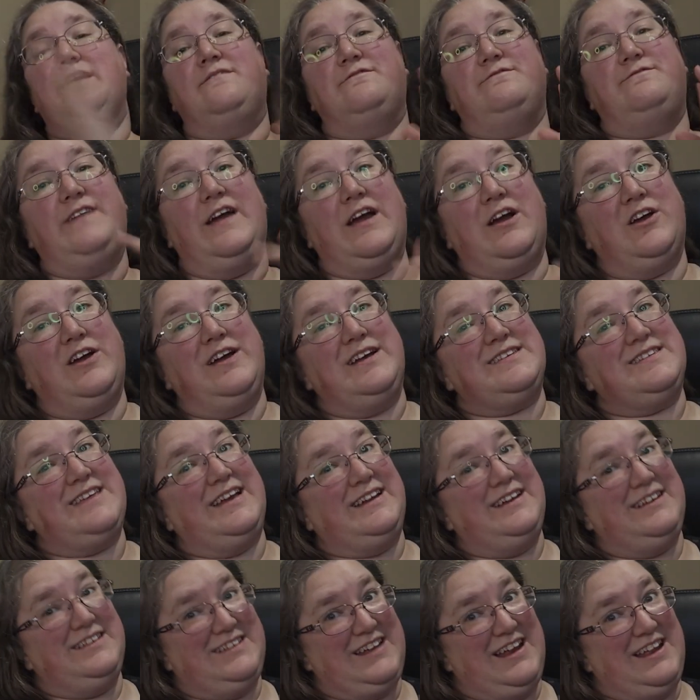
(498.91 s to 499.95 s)
Very
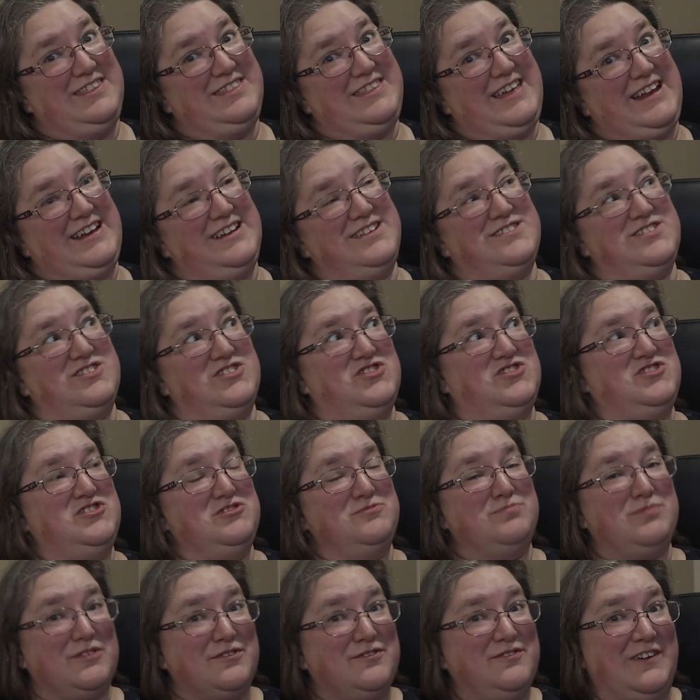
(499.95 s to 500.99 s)
excited. That is a
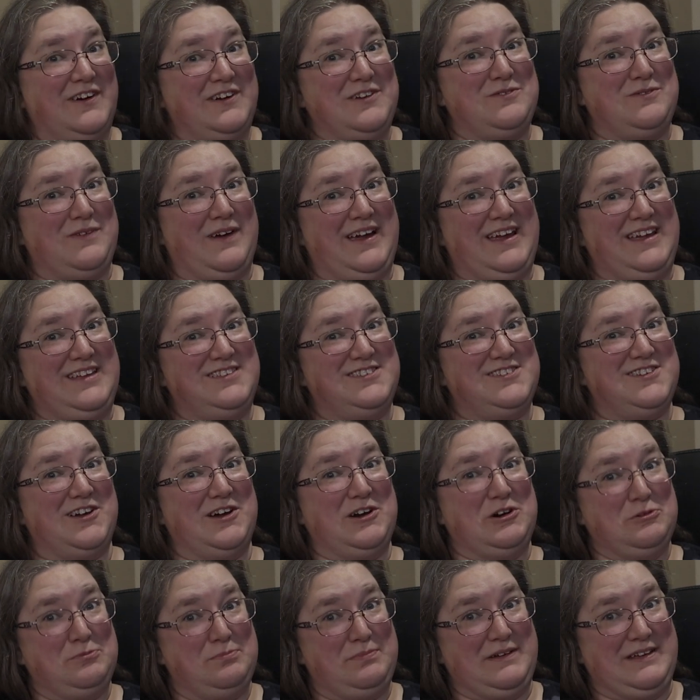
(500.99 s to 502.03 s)
super fun way to
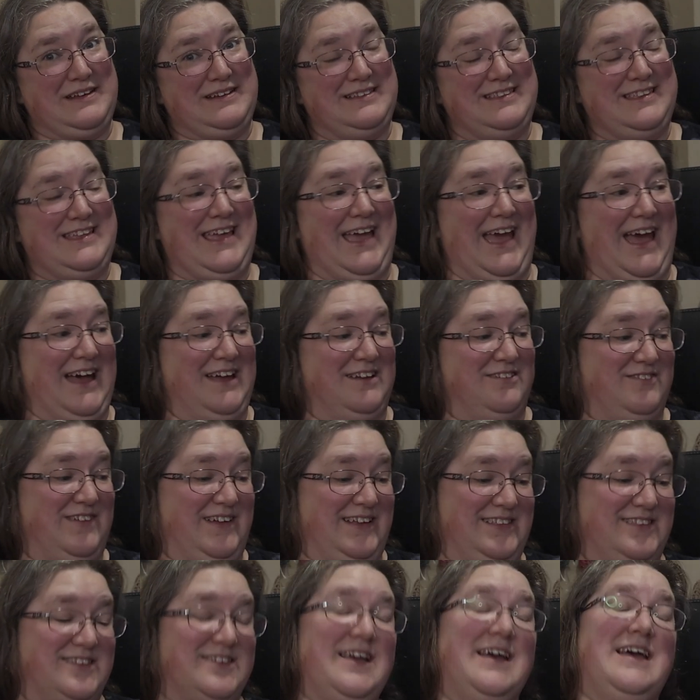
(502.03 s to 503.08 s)
open the
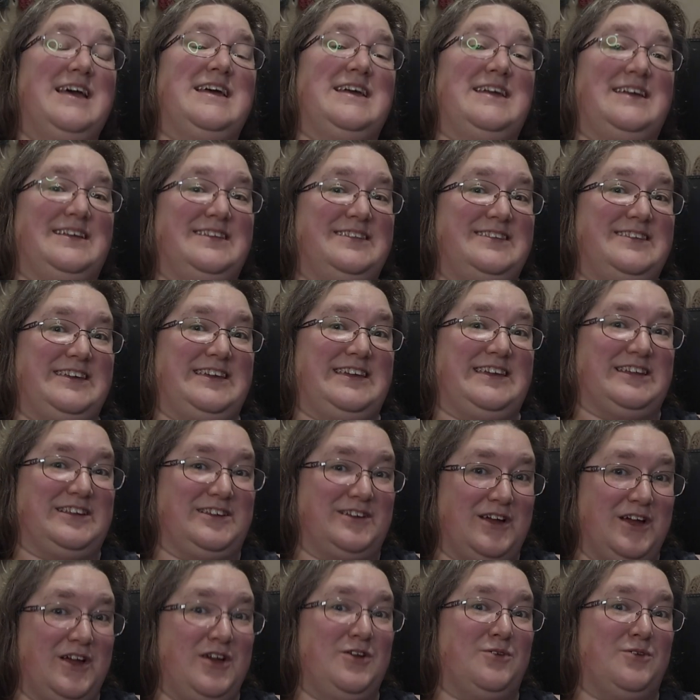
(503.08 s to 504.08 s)
Advent indeed.